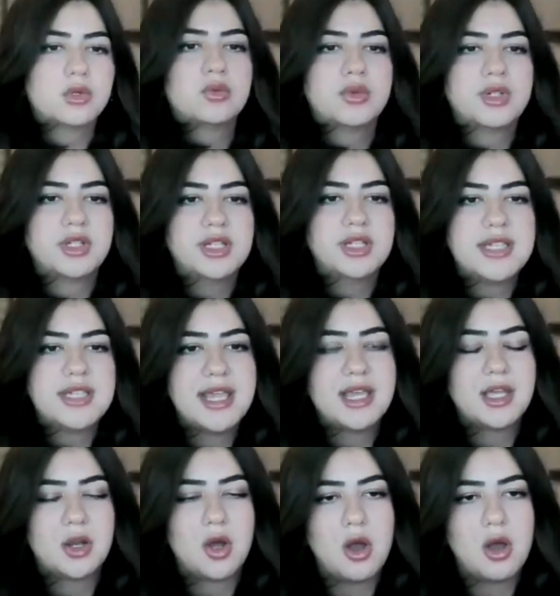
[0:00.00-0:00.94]
will really
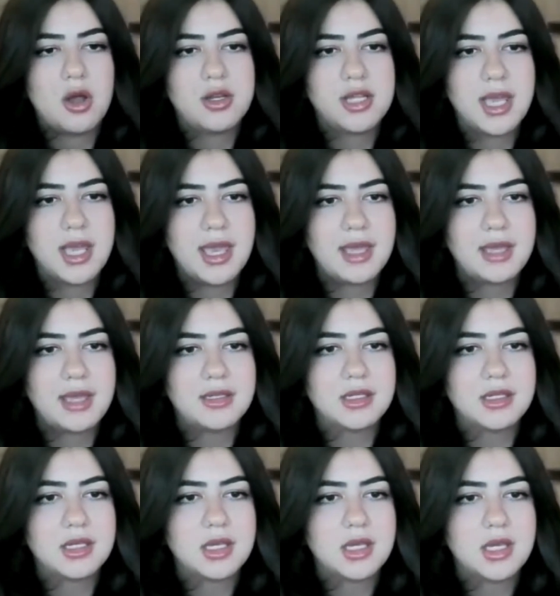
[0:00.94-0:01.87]
take it on
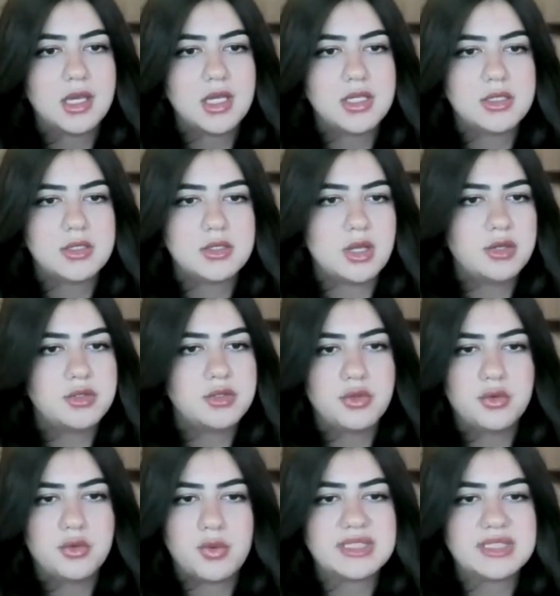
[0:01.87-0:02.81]
and
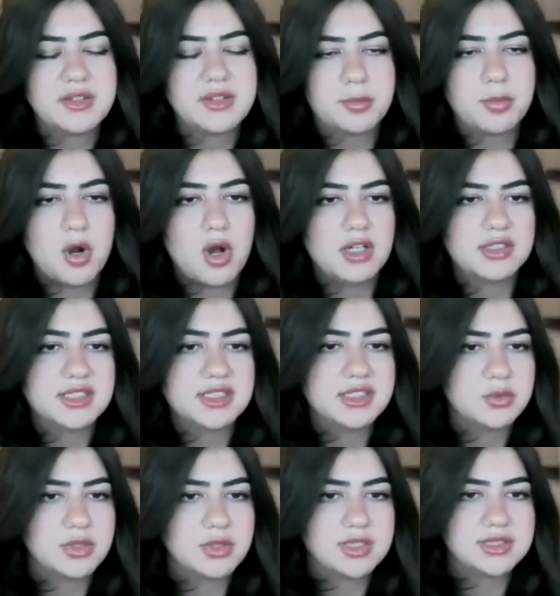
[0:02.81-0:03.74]
do the rest of the
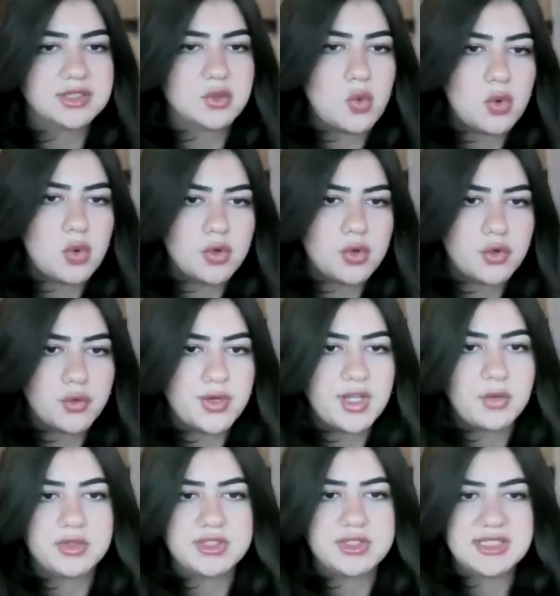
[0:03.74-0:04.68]
process where it's
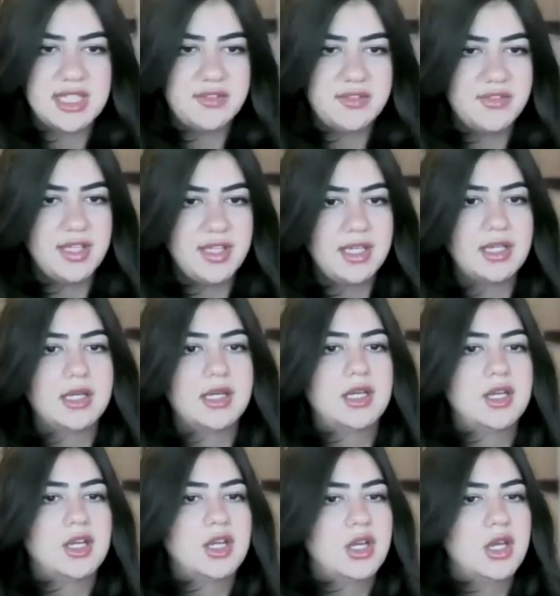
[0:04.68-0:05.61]
ordering,
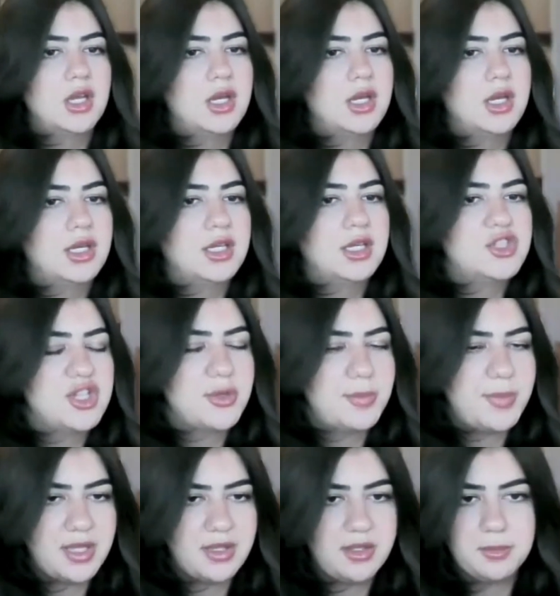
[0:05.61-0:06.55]
receiving,
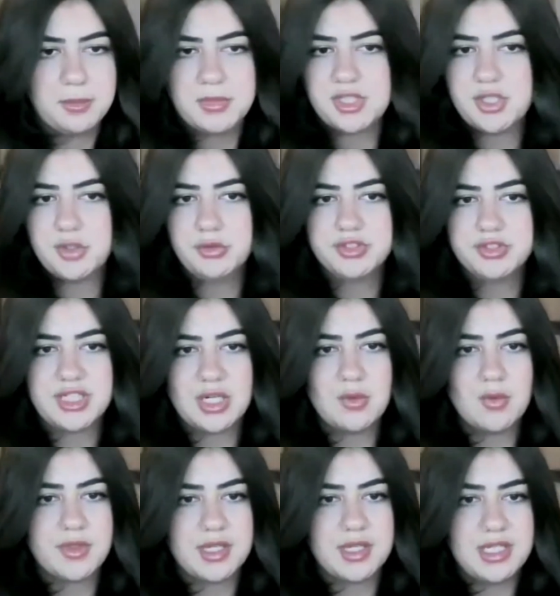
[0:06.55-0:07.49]
shipping the materials
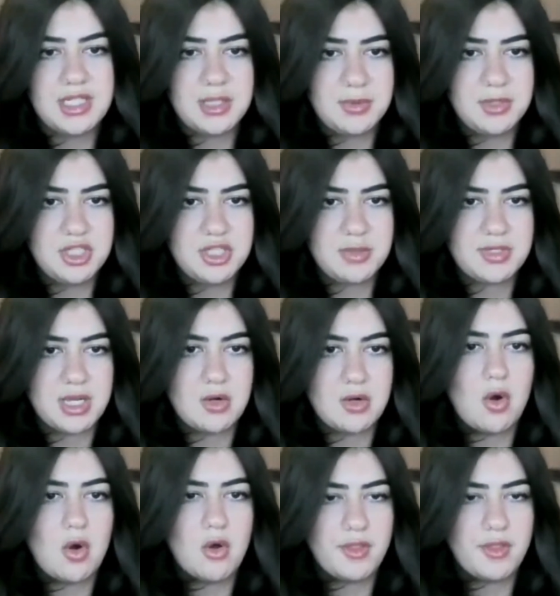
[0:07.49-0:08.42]
out when they need to be shipped
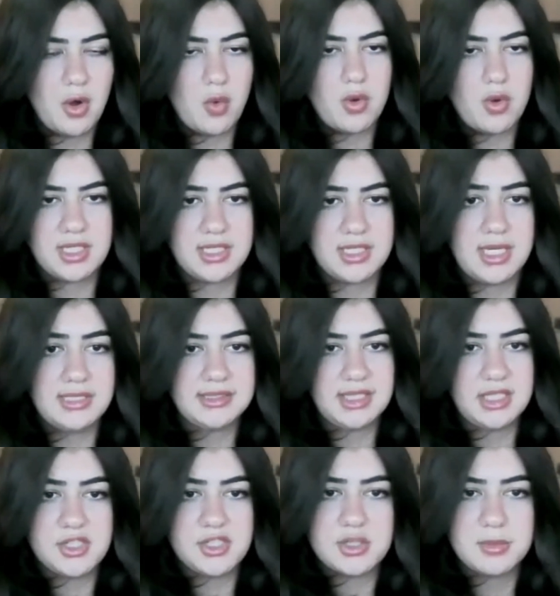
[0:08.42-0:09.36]
out, all that
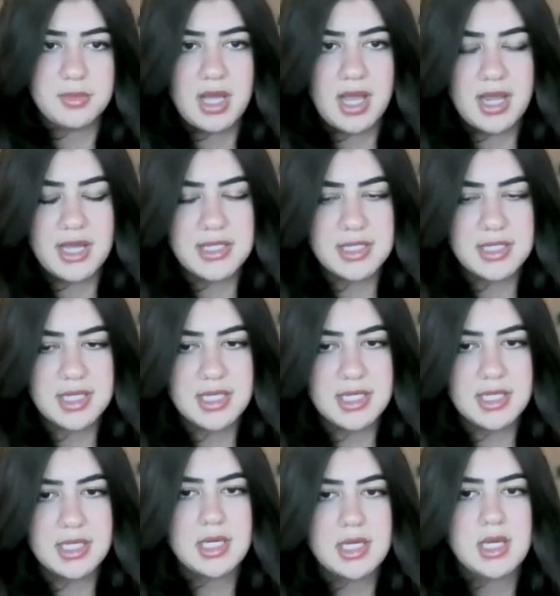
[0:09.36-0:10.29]
organization behind
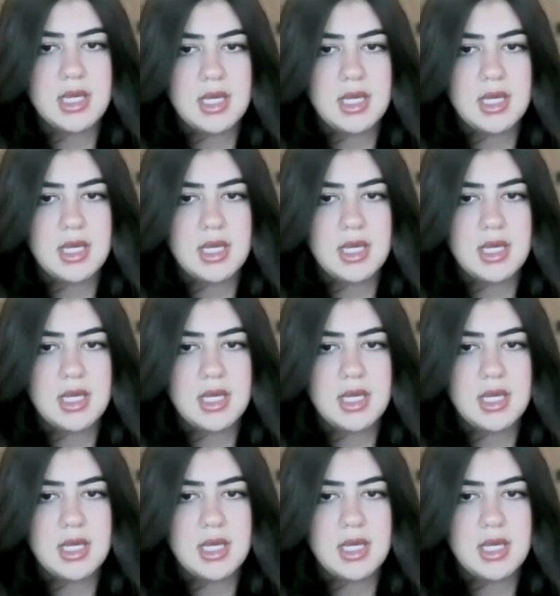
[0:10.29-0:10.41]
it.